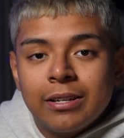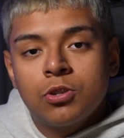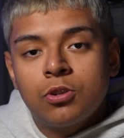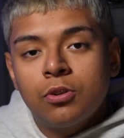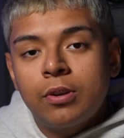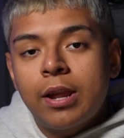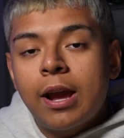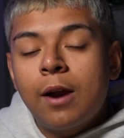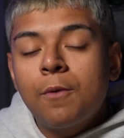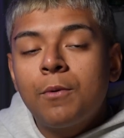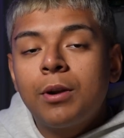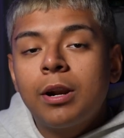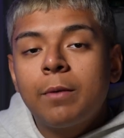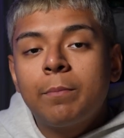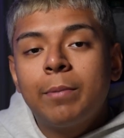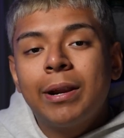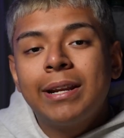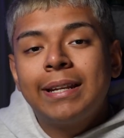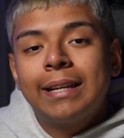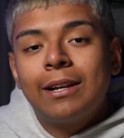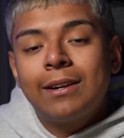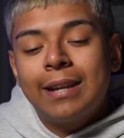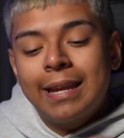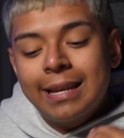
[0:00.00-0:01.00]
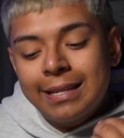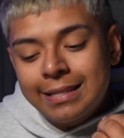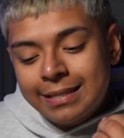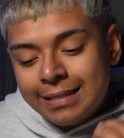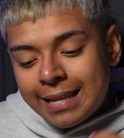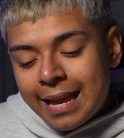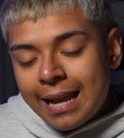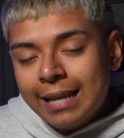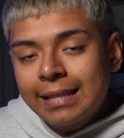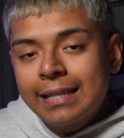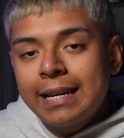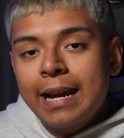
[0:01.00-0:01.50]
So now I want to break down
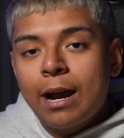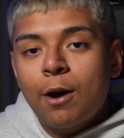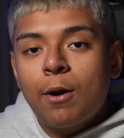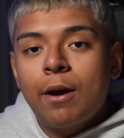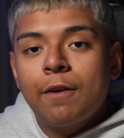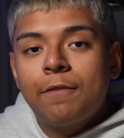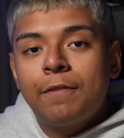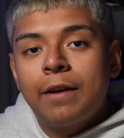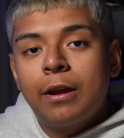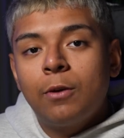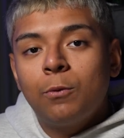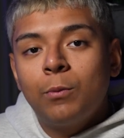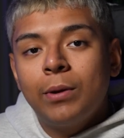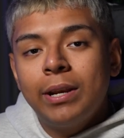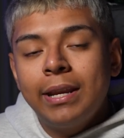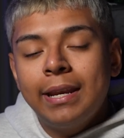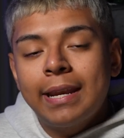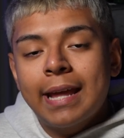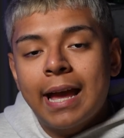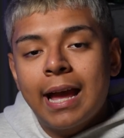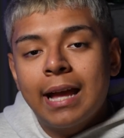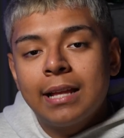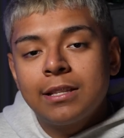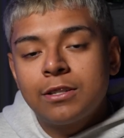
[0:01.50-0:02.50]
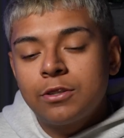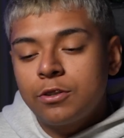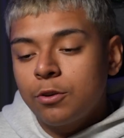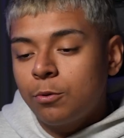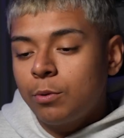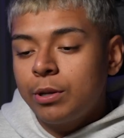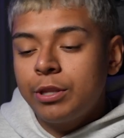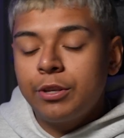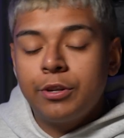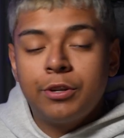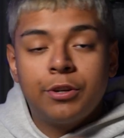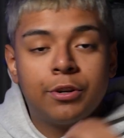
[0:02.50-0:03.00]
exactly how I find winning ads. So
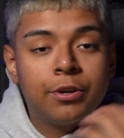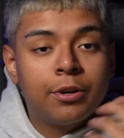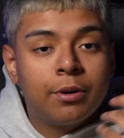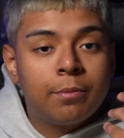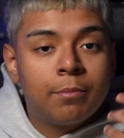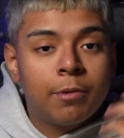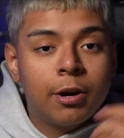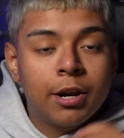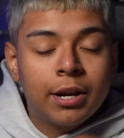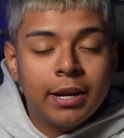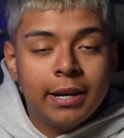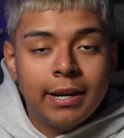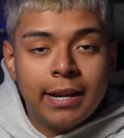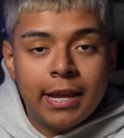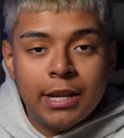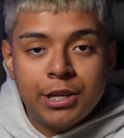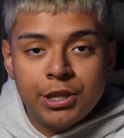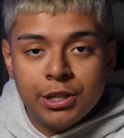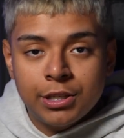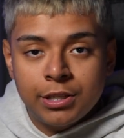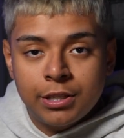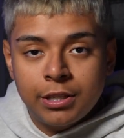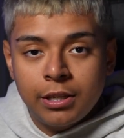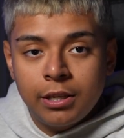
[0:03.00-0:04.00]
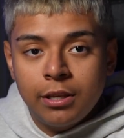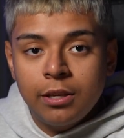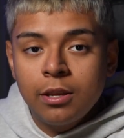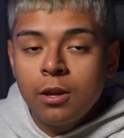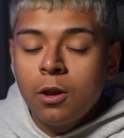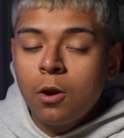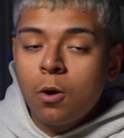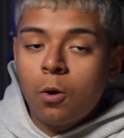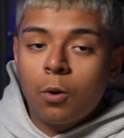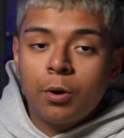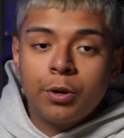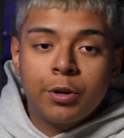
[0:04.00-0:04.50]
whether you're a marketing agency
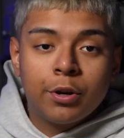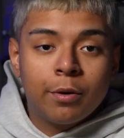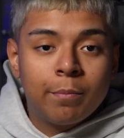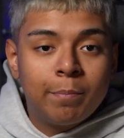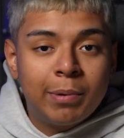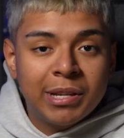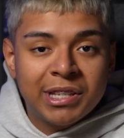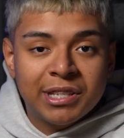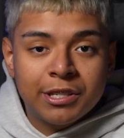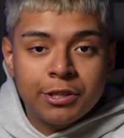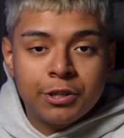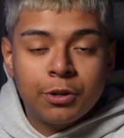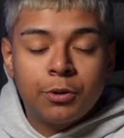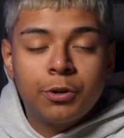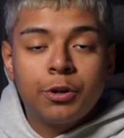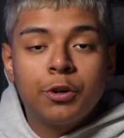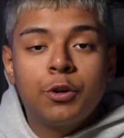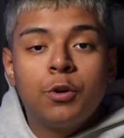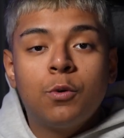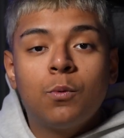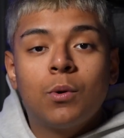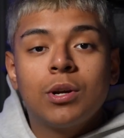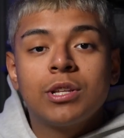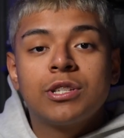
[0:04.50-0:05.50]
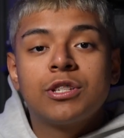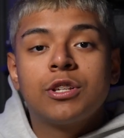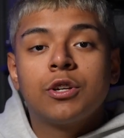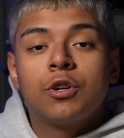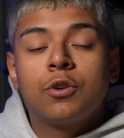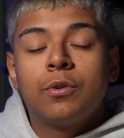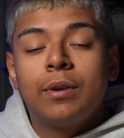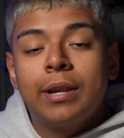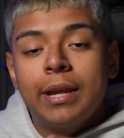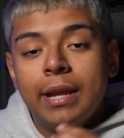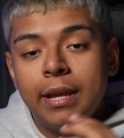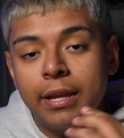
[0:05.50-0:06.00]
or you're a business owner who wants to
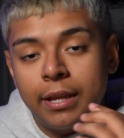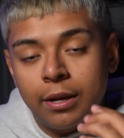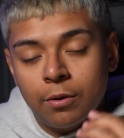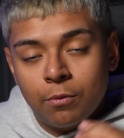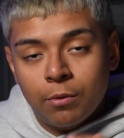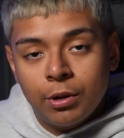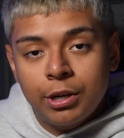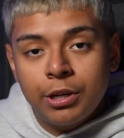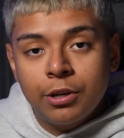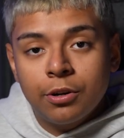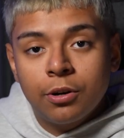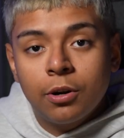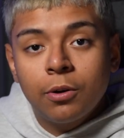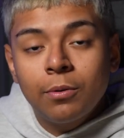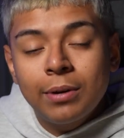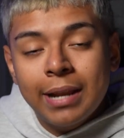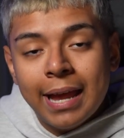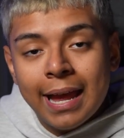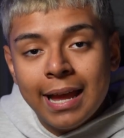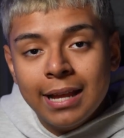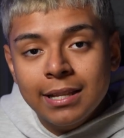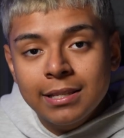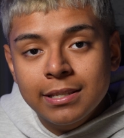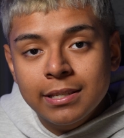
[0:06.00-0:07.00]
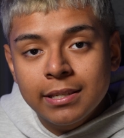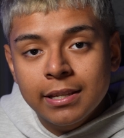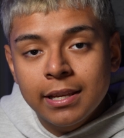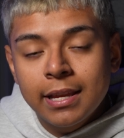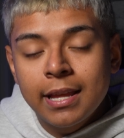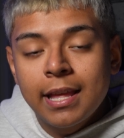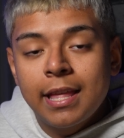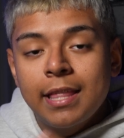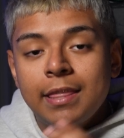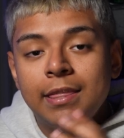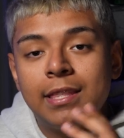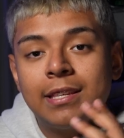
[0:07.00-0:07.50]
create and run your own ads,
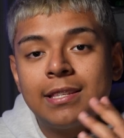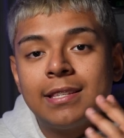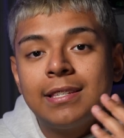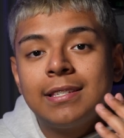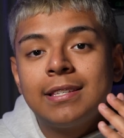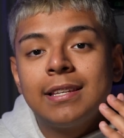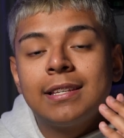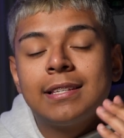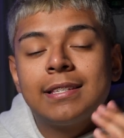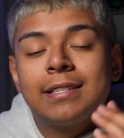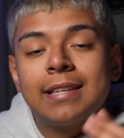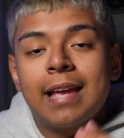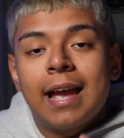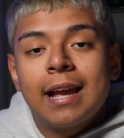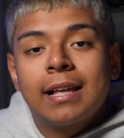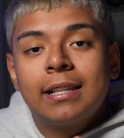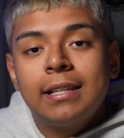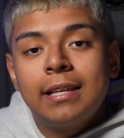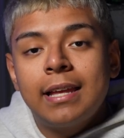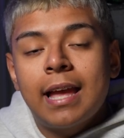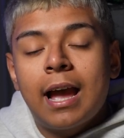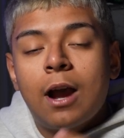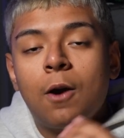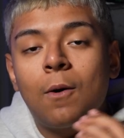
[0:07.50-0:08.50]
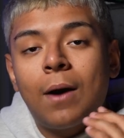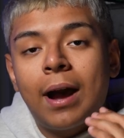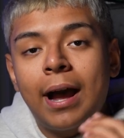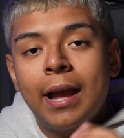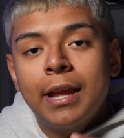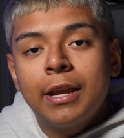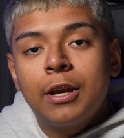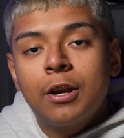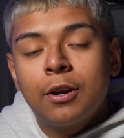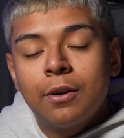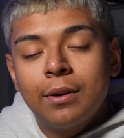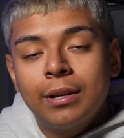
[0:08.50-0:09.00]
this is exactly how I
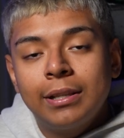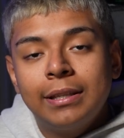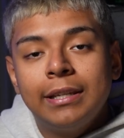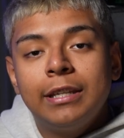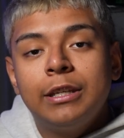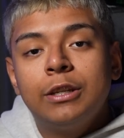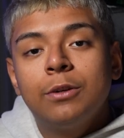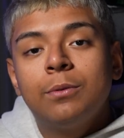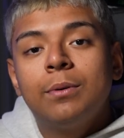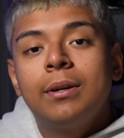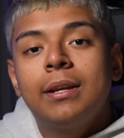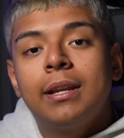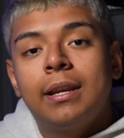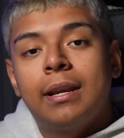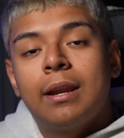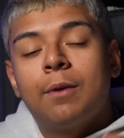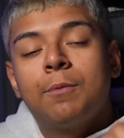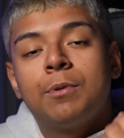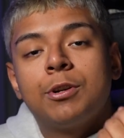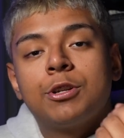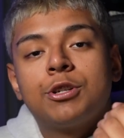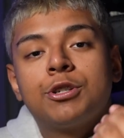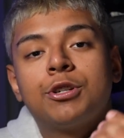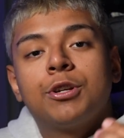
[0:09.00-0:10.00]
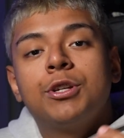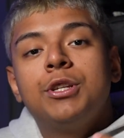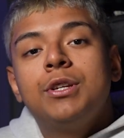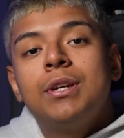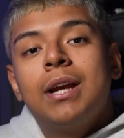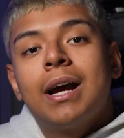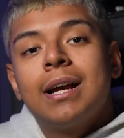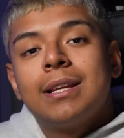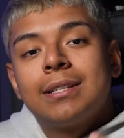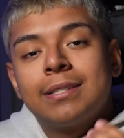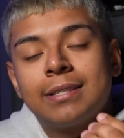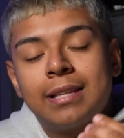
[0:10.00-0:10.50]
currently do it. And I want to show you
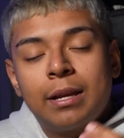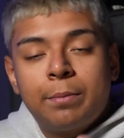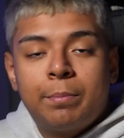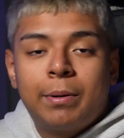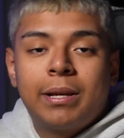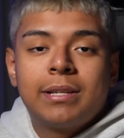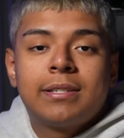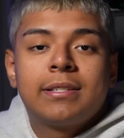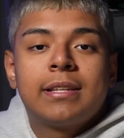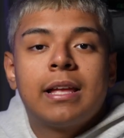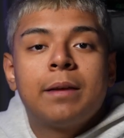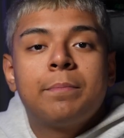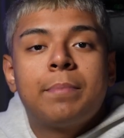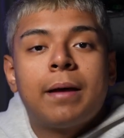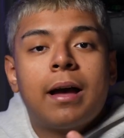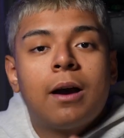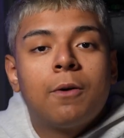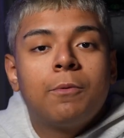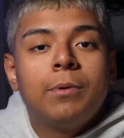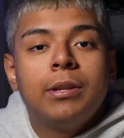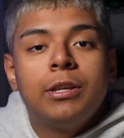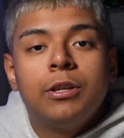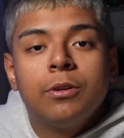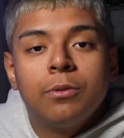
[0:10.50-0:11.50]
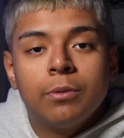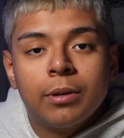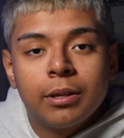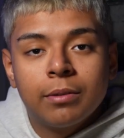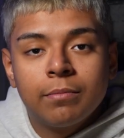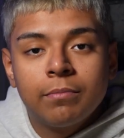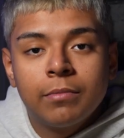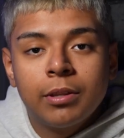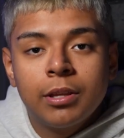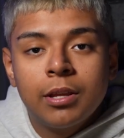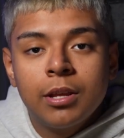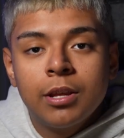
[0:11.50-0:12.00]
guys step by step how we do it.
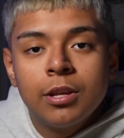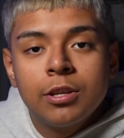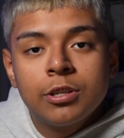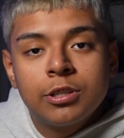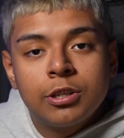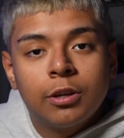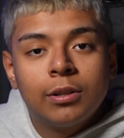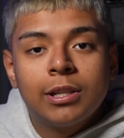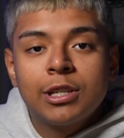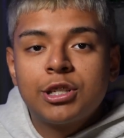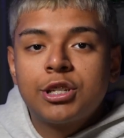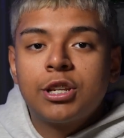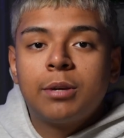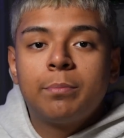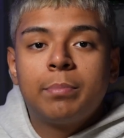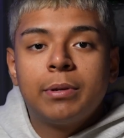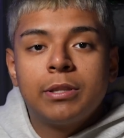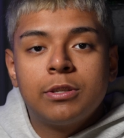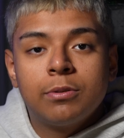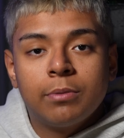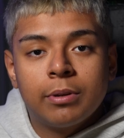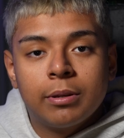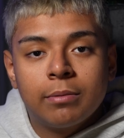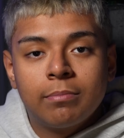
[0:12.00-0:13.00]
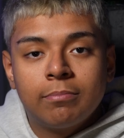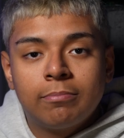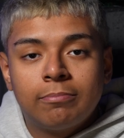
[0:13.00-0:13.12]
So let's jump into it.